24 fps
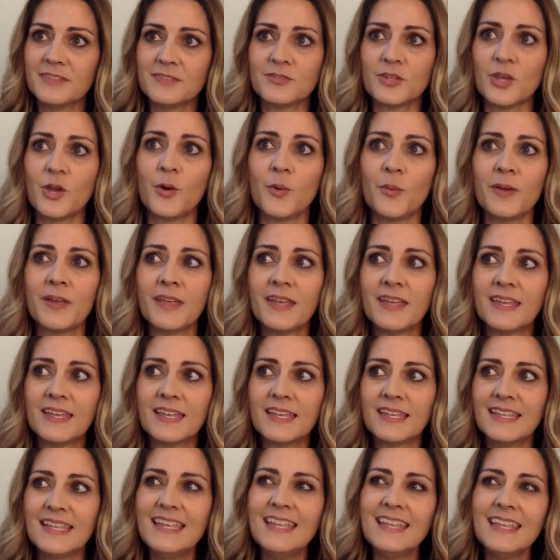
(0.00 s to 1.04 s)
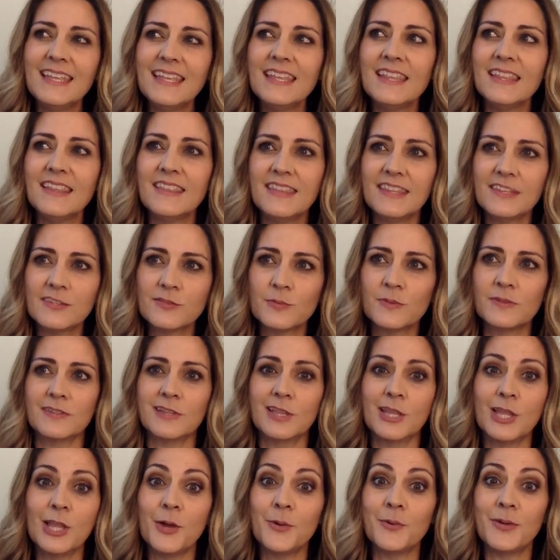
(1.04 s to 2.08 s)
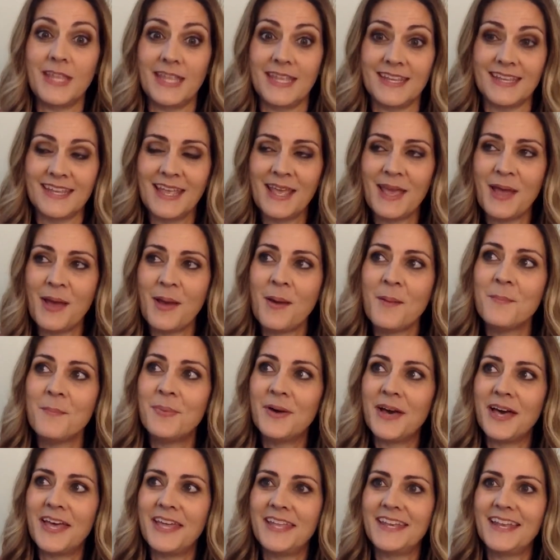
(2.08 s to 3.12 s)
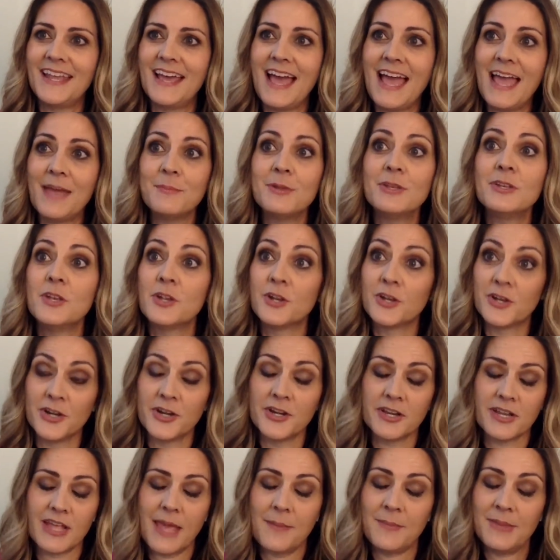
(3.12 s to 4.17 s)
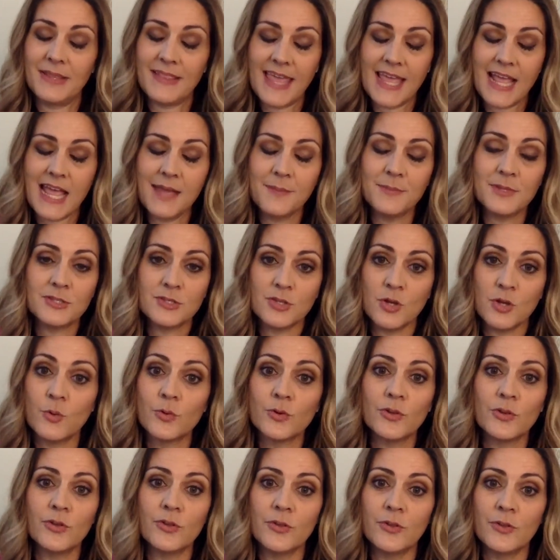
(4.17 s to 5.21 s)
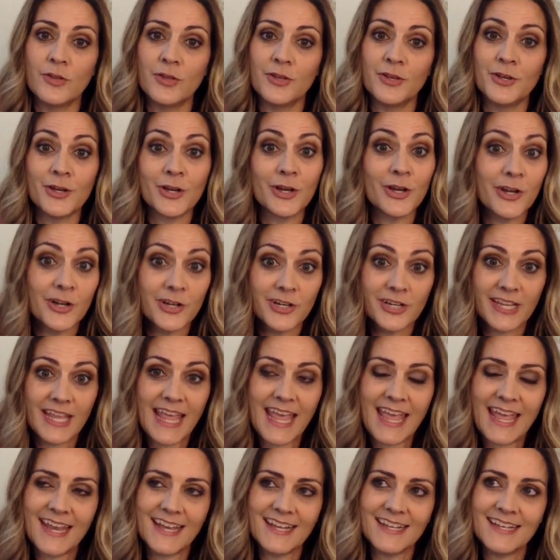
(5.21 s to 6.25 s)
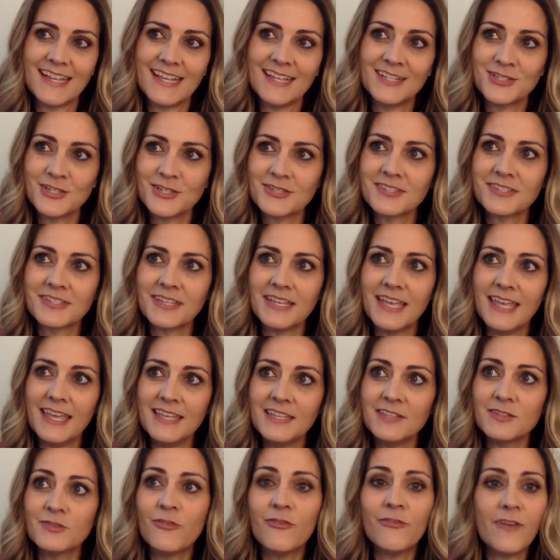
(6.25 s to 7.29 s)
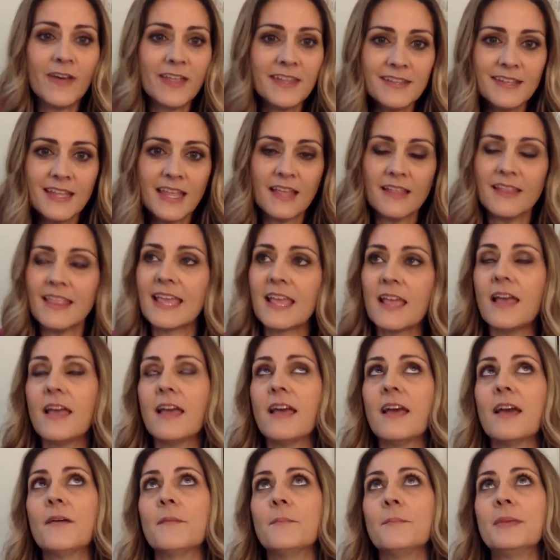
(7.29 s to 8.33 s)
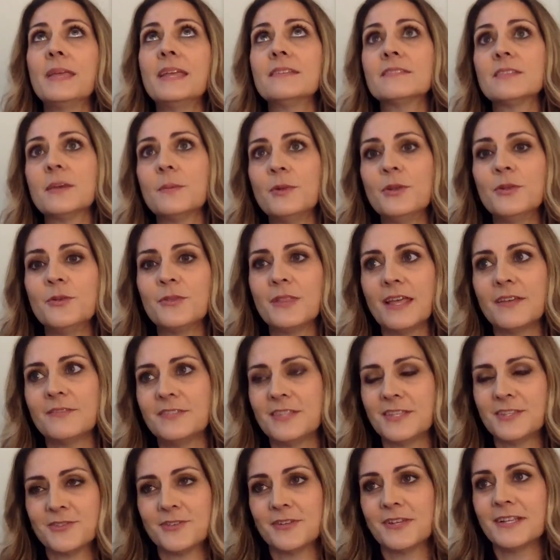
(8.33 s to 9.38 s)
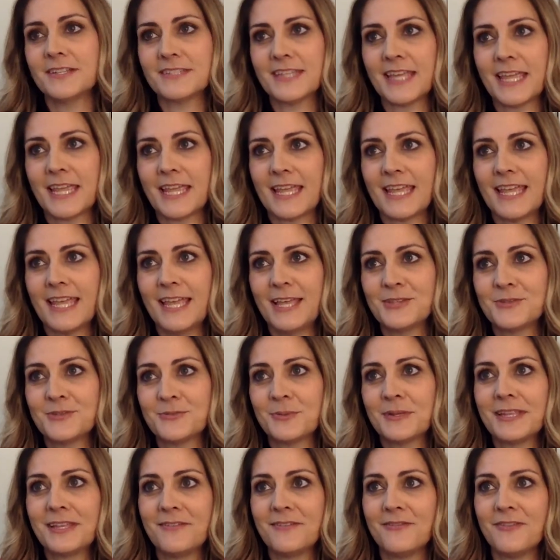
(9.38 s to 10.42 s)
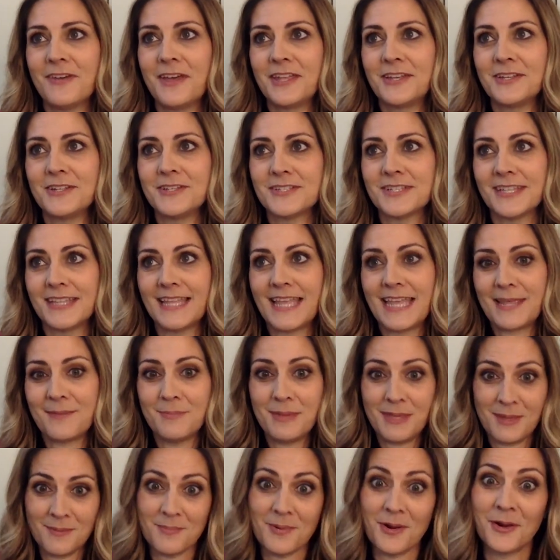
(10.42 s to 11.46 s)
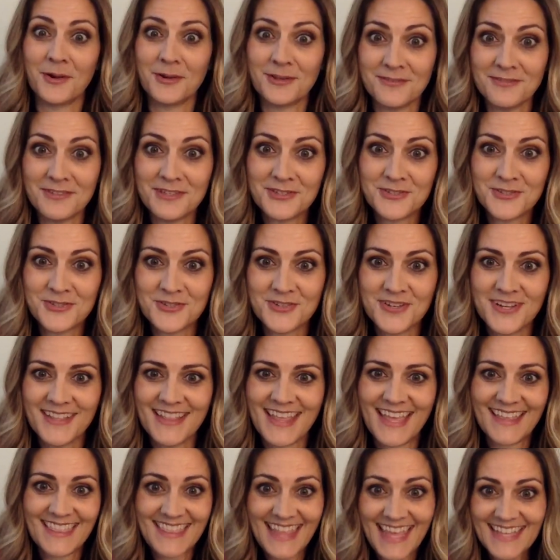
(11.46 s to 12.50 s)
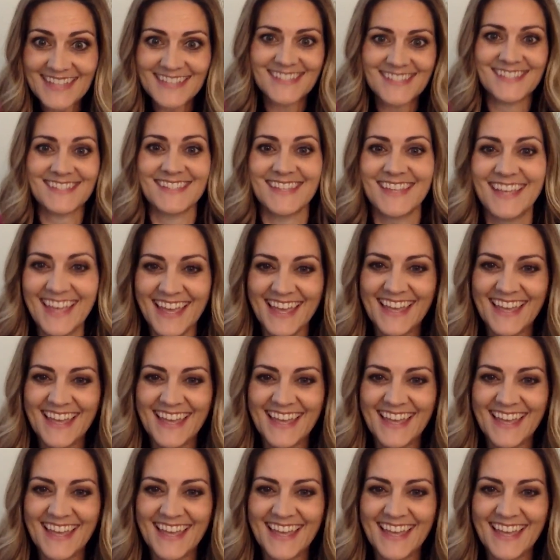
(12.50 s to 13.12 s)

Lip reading: so this was loaded, but I'm a nerd. I mean, like, I'm a total nerd. And it's fun. Like being someone who loves history, it's like, it's really fun to like be a part of history. Like, that's,